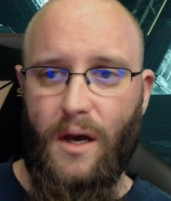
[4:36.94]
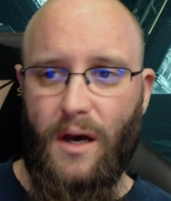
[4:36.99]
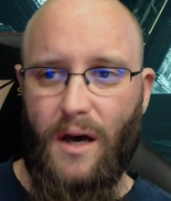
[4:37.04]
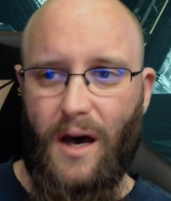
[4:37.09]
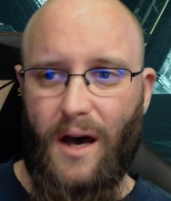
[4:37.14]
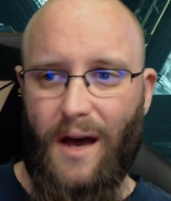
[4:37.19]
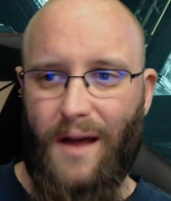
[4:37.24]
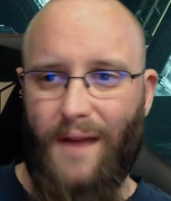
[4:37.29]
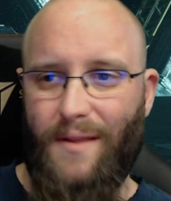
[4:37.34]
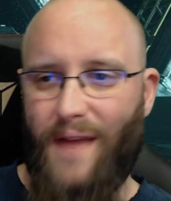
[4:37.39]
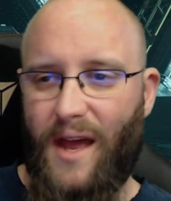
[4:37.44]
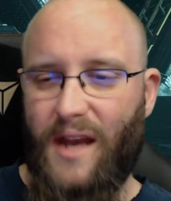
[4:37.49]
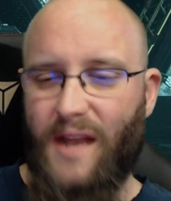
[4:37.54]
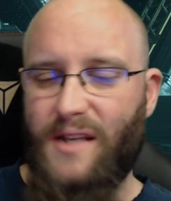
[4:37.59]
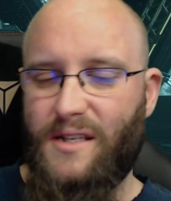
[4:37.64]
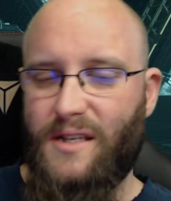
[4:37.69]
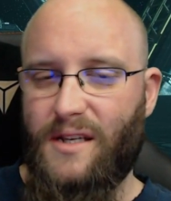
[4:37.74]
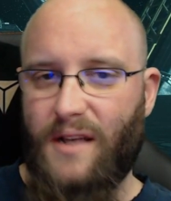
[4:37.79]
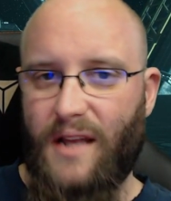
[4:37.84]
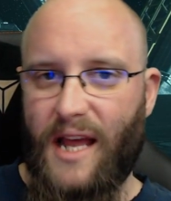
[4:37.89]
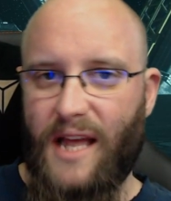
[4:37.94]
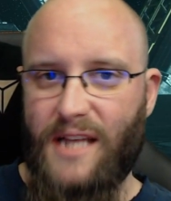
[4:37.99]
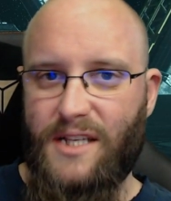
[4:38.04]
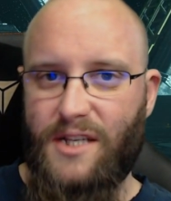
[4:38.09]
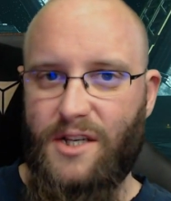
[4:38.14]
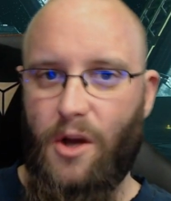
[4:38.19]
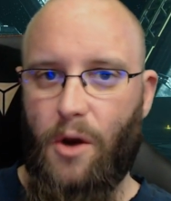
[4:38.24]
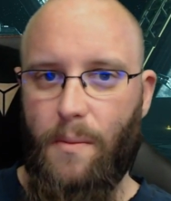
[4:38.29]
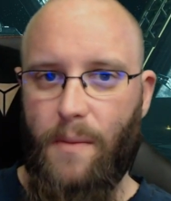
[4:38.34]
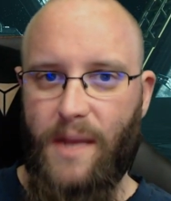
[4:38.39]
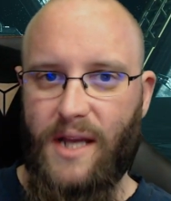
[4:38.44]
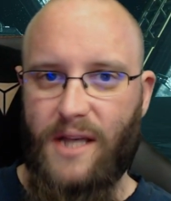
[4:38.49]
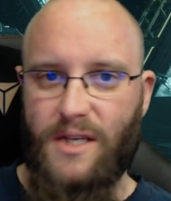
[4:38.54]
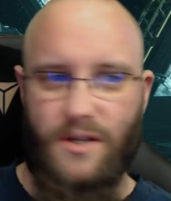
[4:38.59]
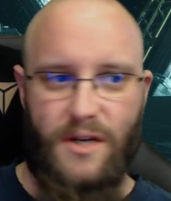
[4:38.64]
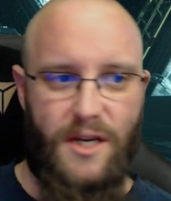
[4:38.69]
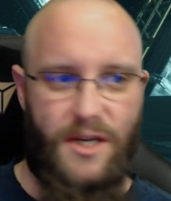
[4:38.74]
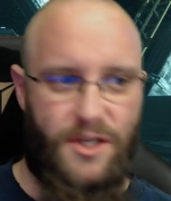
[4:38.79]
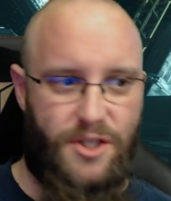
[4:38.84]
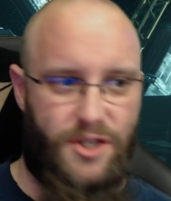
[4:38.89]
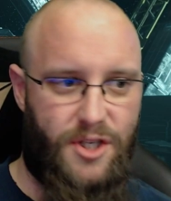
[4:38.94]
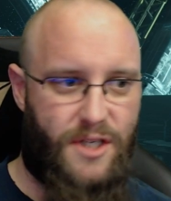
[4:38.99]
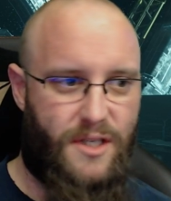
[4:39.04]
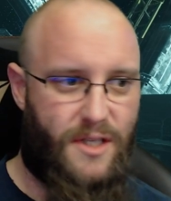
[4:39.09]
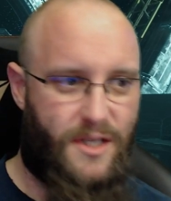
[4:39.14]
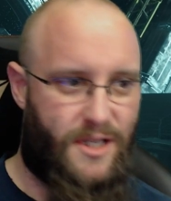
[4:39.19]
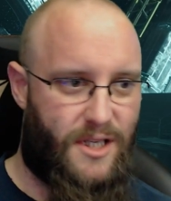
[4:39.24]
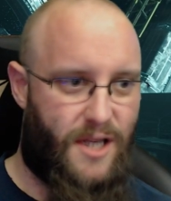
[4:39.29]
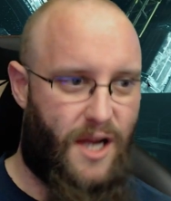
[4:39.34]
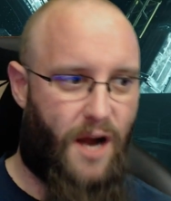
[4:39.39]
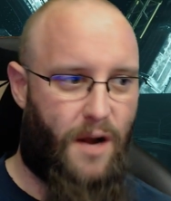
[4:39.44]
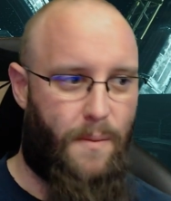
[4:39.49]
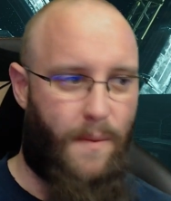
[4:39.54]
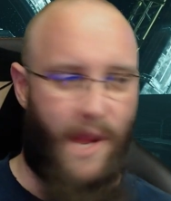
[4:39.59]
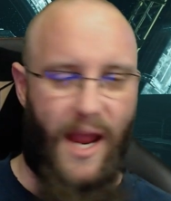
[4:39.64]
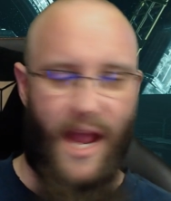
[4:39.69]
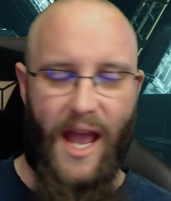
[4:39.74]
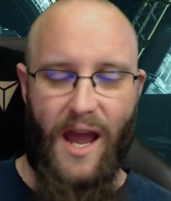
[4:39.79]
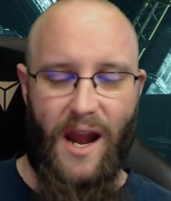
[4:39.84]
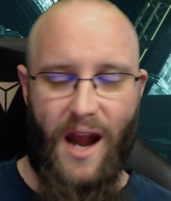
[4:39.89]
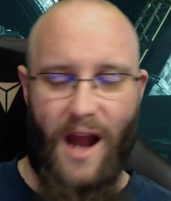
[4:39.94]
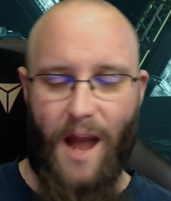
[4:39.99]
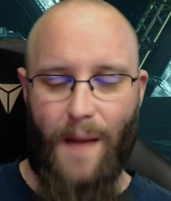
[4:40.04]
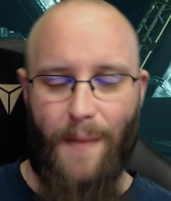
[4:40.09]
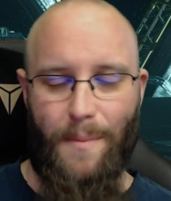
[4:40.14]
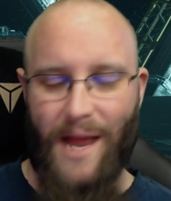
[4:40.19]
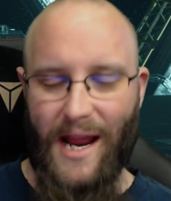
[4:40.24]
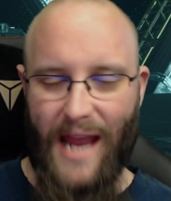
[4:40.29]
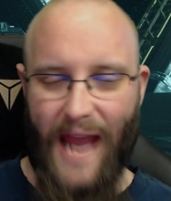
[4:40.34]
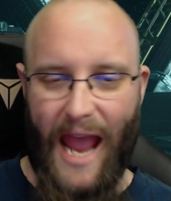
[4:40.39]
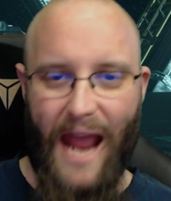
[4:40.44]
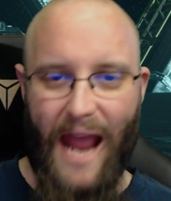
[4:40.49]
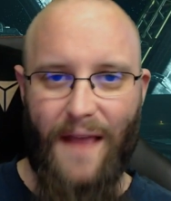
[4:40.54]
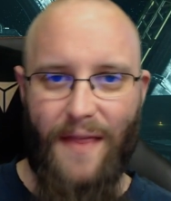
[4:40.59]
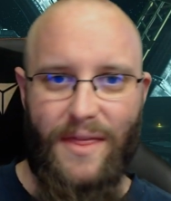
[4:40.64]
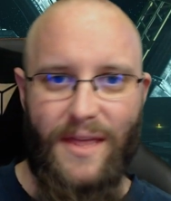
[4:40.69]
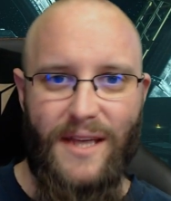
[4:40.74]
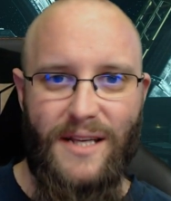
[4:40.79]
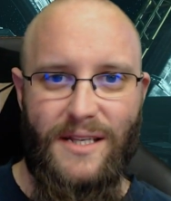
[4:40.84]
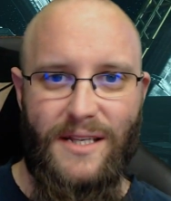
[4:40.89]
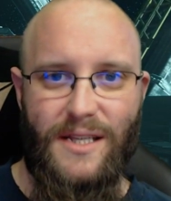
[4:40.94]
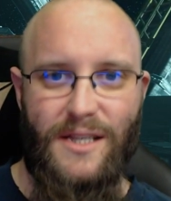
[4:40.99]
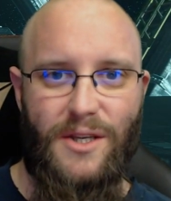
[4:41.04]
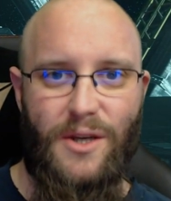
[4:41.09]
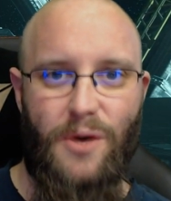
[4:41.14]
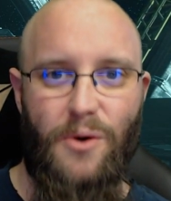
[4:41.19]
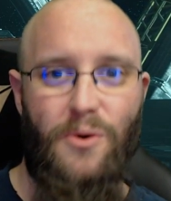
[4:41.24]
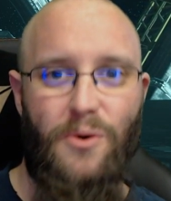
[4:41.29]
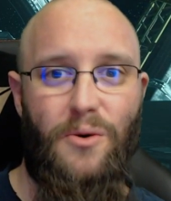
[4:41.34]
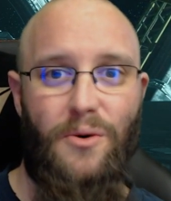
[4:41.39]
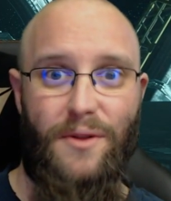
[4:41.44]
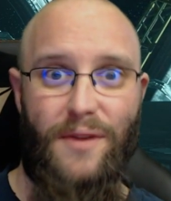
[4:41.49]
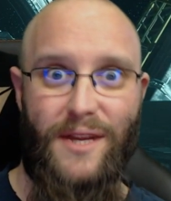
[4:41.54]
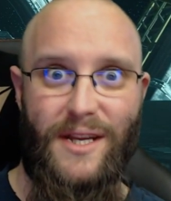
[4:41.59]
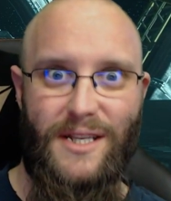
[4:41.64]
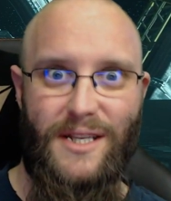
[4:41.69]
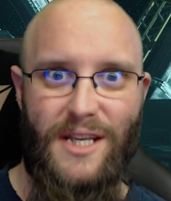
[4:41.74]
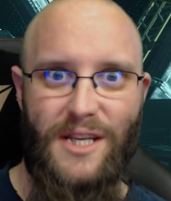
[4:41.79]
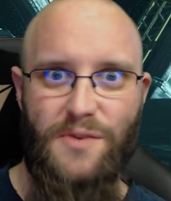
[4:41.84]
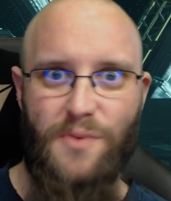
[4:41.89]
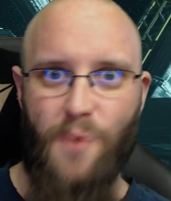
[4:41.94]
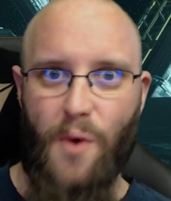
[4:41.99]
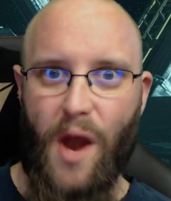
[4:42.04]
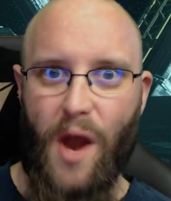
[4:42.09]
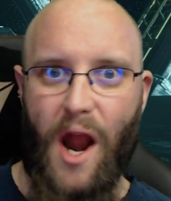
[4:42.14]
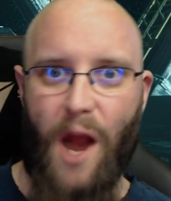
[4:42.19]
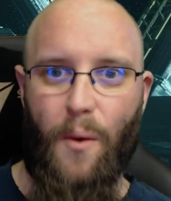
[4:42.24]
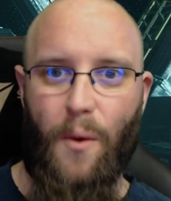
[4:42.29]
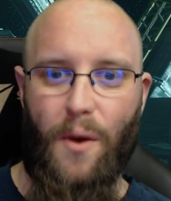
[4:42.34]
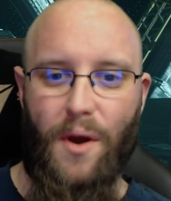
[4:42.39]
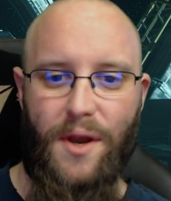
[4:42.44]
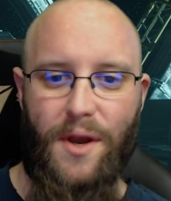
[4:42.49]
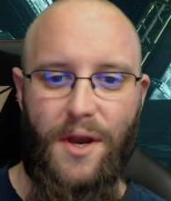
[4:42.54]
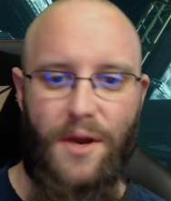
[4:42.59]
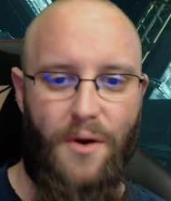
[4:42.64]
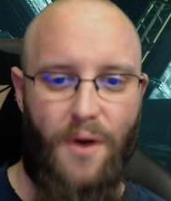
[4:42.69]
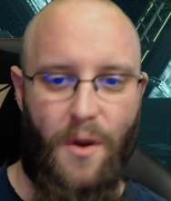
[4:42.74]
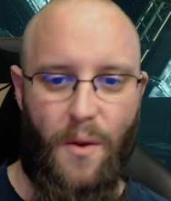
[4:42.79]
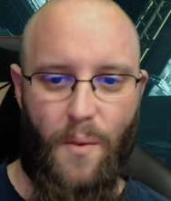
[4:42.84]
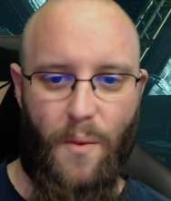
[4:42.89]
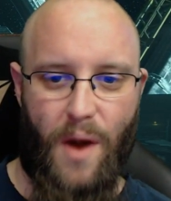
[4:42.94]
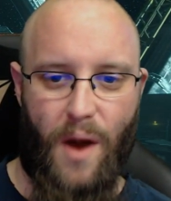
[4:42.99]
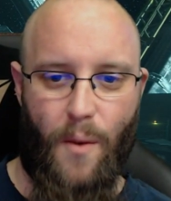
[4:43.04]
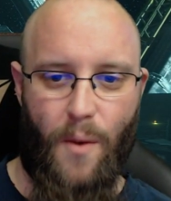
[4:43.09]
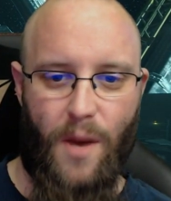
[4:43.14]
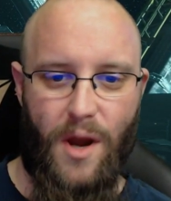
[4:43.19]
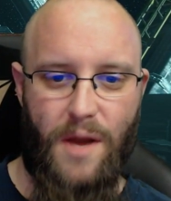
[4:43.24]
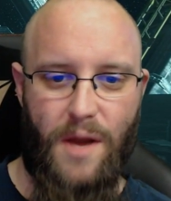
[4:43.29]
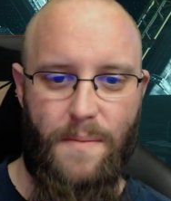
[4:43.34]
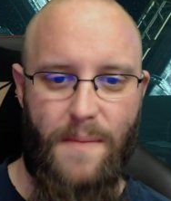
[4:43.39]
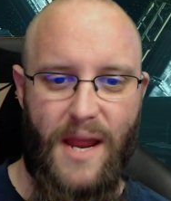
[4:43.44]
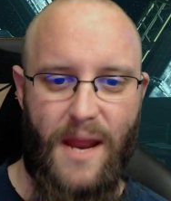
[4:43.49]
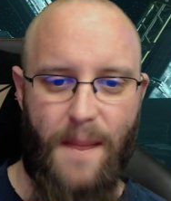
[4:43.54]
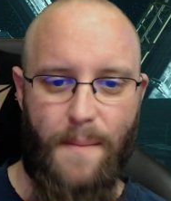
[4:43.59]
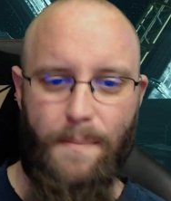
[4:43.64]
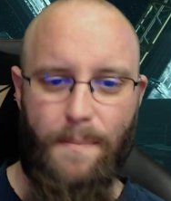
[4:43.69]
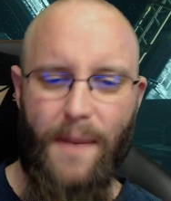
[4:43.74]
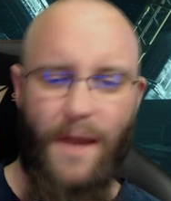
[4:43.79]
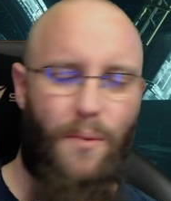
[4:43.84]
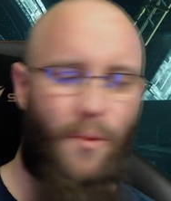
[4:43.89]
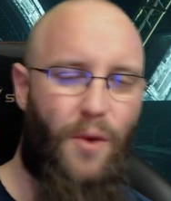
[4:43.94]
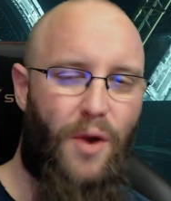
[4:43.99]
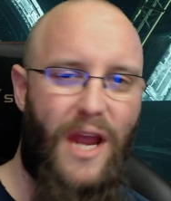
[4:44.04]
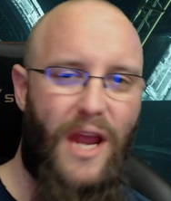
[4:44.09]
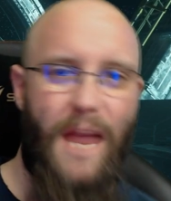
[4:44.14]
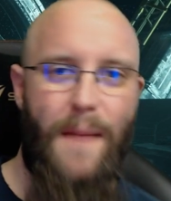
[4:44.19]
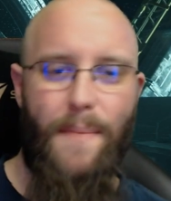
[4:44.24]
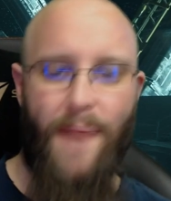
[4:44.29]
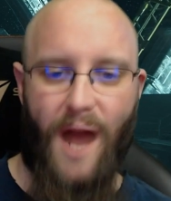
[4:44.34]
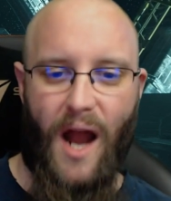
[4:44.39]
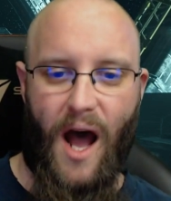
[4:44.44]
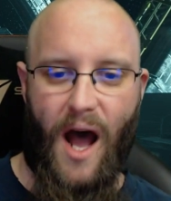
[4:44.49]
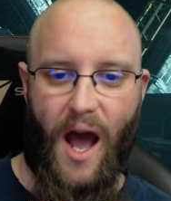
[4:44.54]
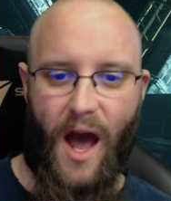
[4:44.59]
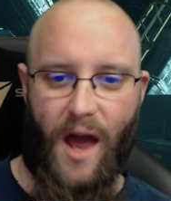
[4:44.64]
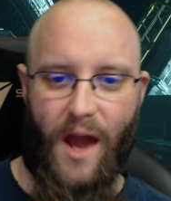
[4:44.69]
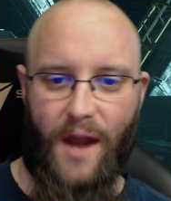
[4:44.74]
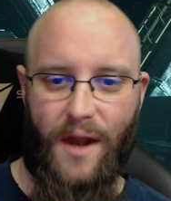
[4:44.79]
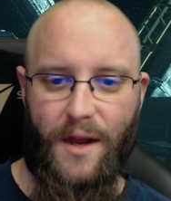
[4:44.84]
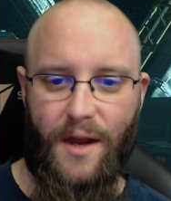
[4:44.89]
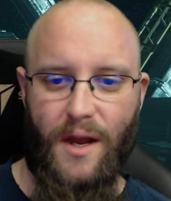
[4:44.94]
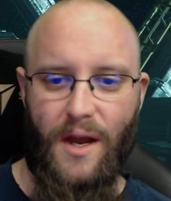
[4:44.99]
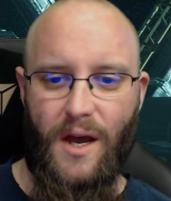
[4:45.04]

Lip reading: That is, unless, you know, Mixer has just sucked me in and I'm like, hey, this is cool. This is what I want to do and where I want to be. But we'll keep an eye on it.